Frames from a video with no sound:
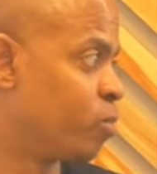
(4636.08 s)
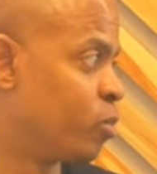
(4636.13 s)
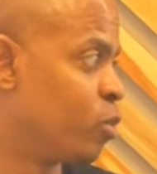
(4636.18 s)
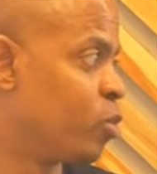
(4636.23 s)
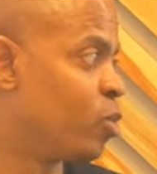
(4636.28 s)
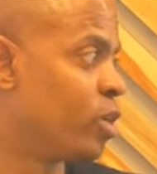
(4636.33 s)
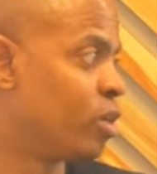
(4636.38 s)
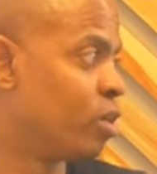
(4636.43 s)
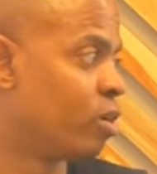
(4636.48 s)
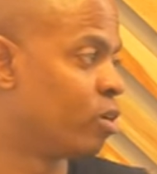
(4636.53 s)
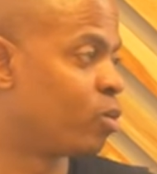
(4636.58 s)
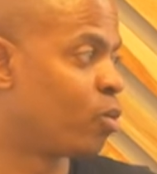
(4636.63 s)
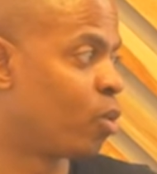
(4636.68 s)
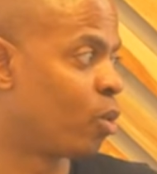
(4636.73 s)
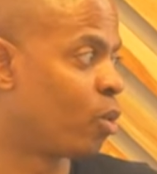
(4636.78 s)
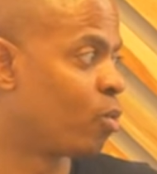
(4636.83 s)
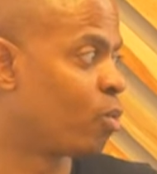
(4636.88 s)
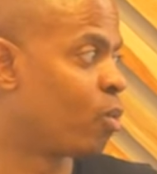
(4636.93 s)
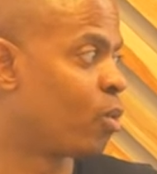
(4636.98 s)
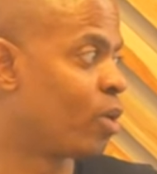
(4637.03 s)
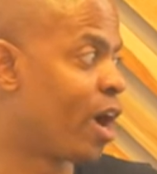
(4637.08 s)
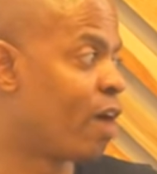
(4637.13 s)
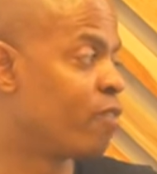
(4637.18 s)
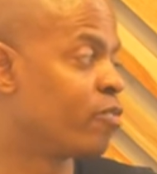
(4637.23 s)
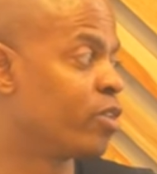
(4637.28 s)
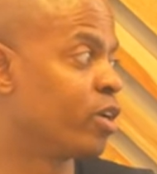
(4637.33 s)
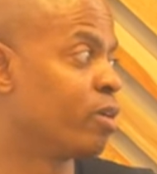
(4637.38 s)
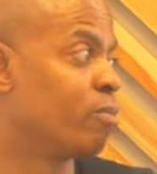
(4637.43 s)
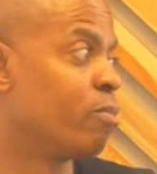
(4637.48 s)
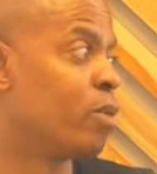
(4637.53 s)
You need a quote unquote
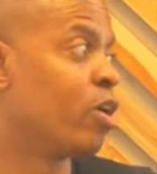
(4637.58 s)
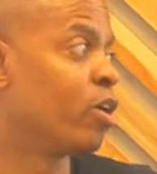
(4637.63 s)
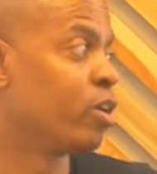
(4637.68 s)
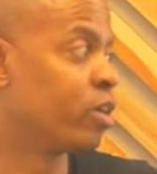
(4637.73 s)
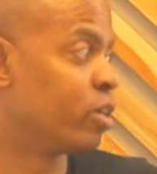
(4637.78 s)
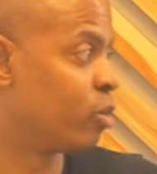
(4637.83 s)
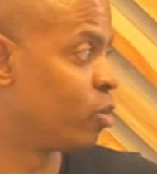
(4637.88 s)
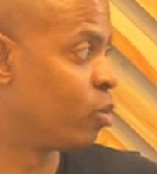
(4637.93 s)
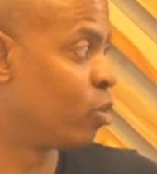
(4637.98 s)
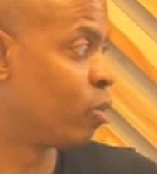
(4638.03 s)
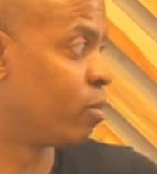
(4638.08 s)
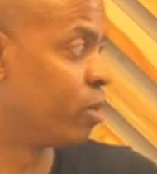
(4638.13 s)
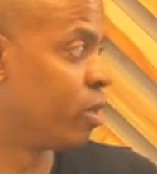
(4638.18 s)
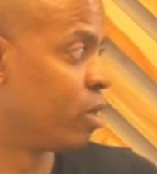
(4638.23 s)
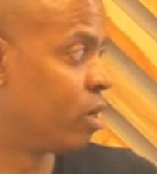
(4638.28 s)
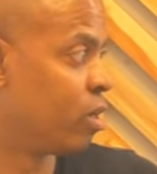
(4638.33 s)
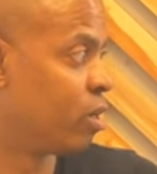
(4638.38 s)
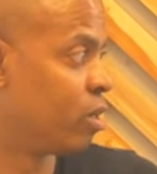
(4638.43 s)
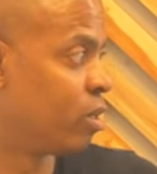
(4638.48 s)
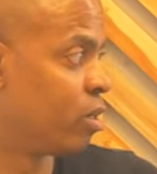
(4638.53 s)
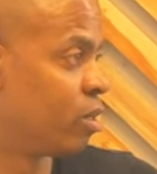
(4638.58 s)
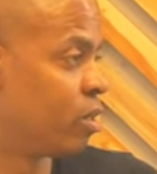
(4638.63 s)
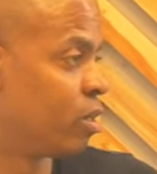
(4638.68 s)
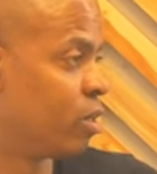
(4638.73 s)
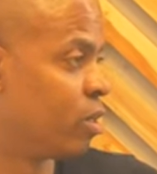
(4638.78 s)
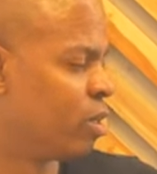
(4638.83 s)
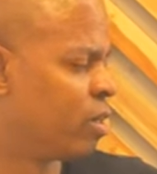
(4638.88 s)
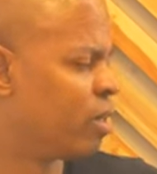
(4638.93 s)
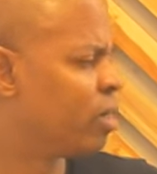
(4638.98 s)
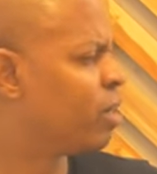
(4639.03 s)
African American quote law.
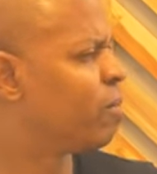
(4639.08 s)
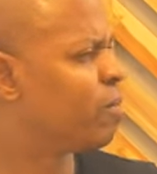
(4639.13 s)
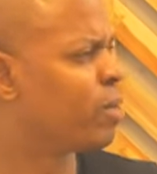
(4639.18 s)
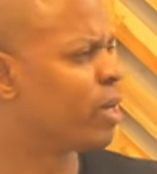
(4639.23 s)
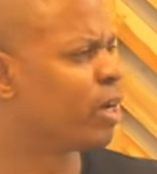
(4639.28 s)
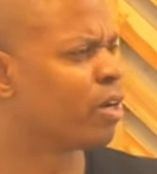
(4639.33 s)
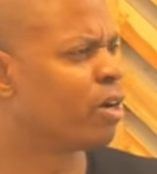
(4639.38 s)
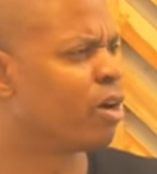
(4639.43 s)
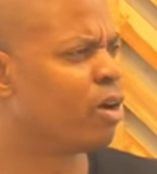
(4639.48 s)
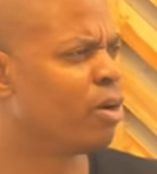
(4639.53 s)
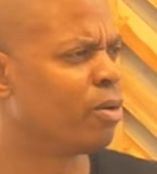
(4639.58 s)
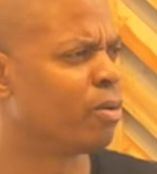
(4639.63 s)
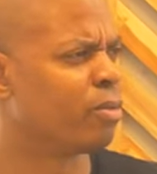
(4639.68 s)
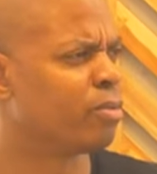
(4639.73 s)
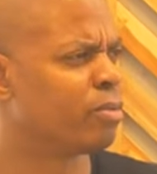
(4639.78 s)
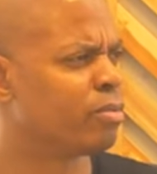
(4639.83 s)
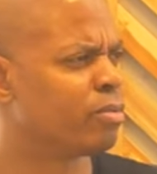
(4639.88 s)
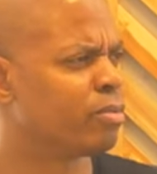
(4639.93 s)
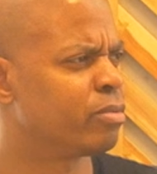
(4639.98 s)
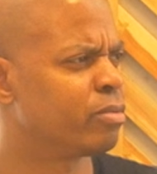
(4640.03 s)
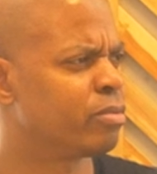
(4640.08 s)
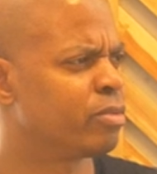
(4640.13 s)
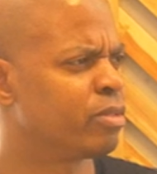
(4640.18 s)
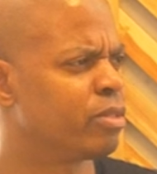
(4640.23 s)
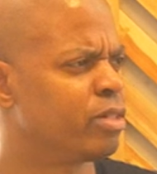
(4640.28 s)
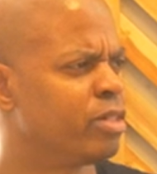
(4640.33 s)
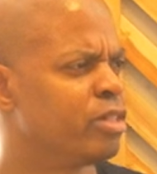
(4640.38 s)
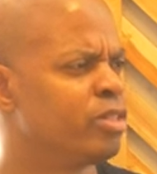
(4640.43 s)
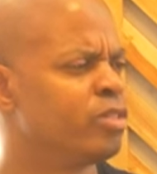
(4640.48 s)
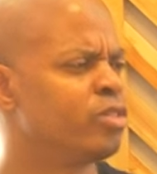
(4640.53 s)
I'm like, oh.
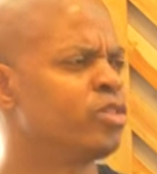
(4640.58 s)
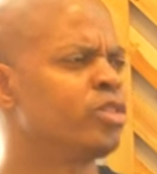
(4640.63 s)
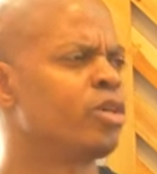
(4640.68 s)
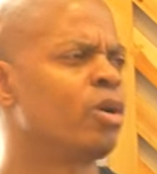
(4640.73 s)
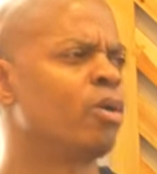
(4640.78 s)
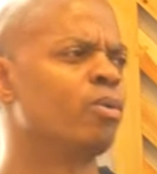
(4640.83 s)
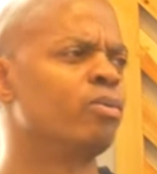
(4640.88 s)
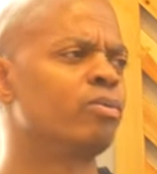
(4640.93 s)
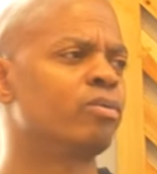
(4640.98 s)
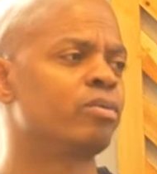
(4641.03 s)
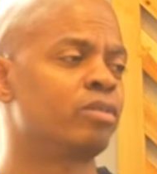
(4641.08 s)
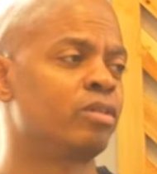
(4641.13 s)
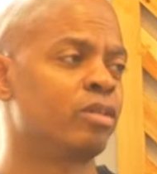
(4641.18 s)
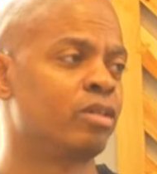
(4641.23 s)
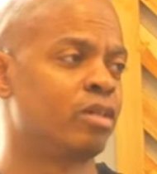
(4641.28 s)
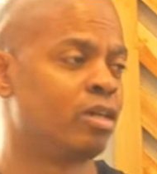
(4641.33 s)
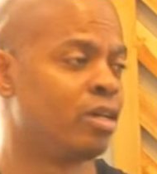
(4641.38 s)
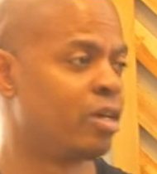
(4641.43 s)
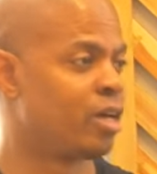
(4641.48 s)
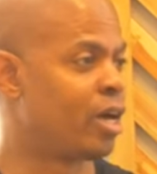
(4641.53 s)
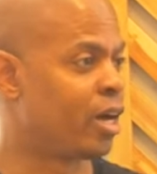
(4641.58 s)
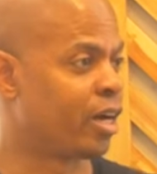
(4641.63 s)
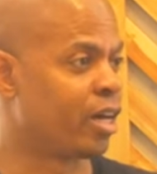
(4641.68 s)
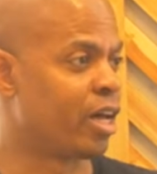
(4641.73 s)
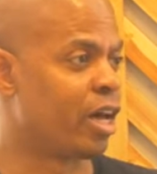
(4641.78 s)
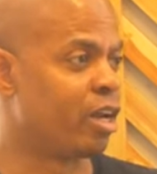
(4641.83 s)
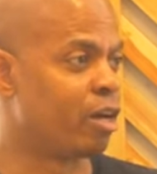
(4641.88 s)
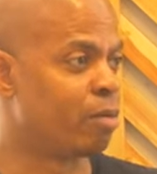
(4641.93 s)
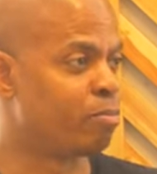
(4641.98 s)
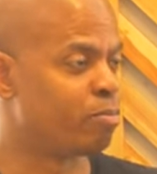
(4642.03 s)
So I
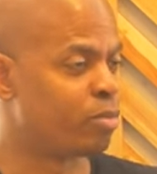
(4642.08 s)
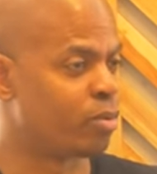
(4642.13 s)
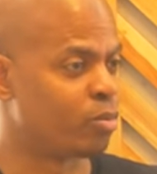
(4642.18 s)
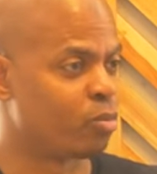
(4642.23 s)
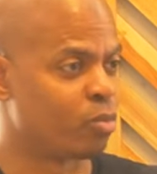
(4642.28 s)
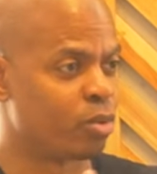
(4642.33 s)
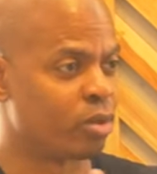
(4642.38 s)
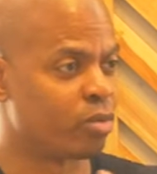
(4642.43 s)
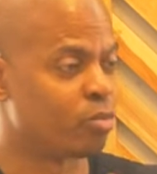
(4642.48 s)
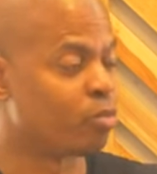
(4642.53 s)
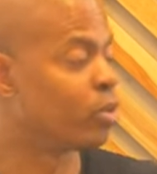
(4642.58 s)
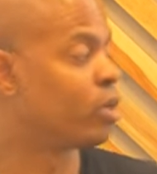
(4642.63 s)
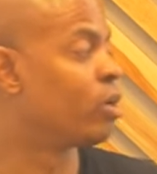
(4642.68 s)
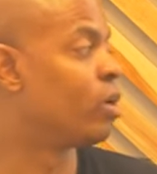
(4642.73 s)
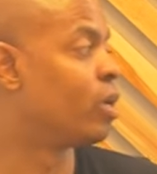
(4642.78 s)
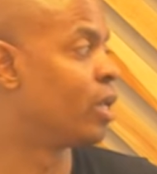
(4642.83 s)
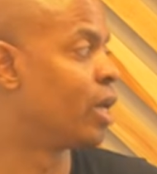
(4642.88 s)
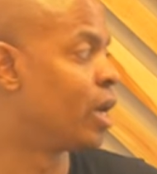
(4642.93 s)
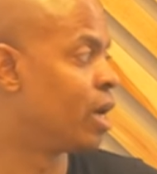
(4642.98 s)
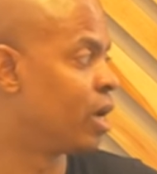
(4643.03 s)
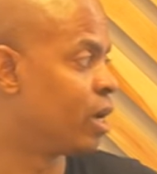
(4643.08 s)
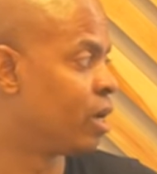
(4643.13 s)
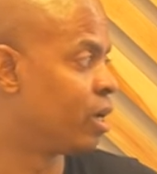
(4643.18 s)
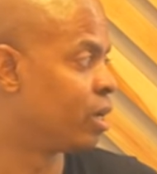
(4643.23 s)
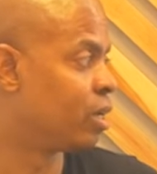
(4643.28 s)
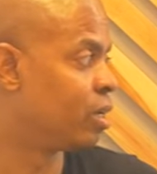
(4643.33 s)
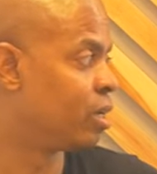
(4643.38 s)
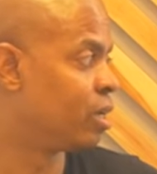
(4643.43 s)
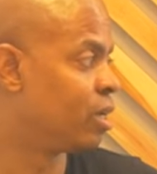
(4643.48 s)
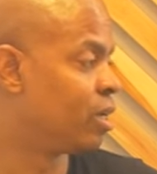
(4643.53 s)
got up and went, went
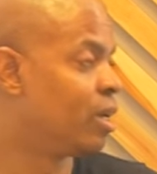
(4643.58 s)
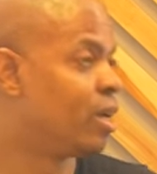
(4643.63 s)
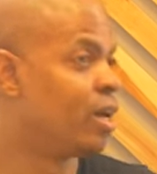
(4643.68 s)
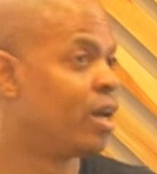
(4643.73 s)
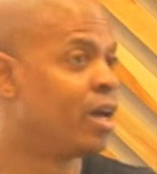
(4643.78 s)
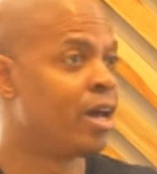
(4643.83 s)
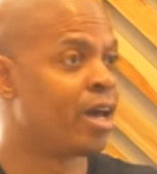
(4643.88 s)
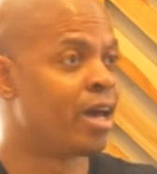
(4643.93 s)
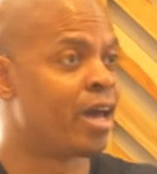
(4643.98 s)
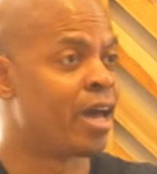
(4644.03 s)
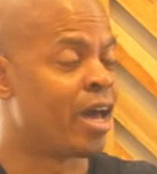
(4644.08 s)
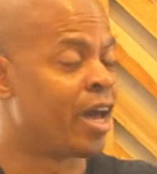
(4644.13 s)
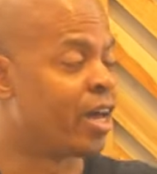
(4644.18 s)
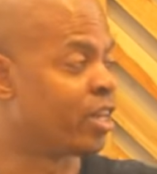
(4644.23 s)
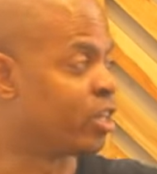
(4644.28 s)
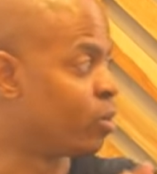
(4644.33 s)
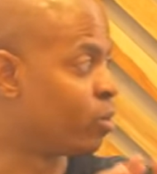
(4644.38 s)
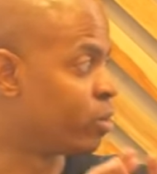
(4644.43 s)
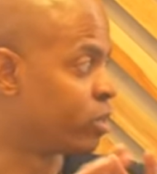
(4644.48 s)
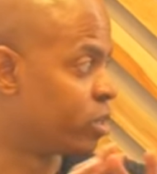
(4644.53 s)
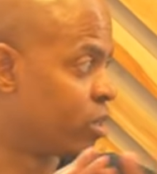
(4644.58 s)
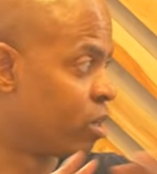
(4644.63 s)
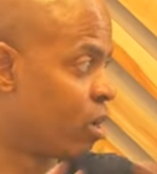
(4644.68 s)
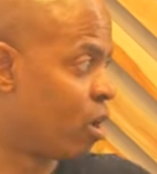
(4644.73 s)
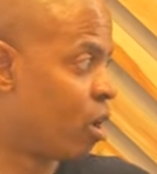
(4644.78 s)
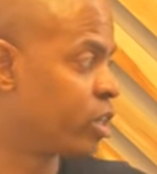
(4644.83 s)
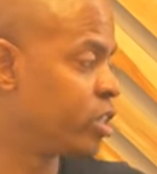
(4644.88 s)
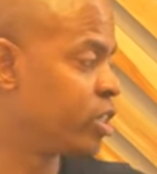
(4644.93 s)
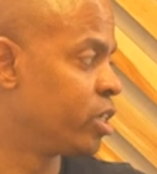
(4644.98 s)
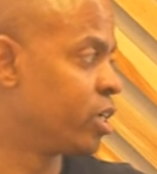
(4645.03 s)
online, and there was an
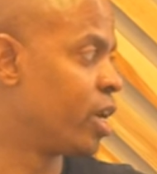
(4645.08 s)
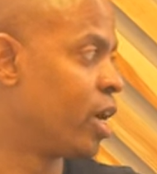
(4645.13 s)
auction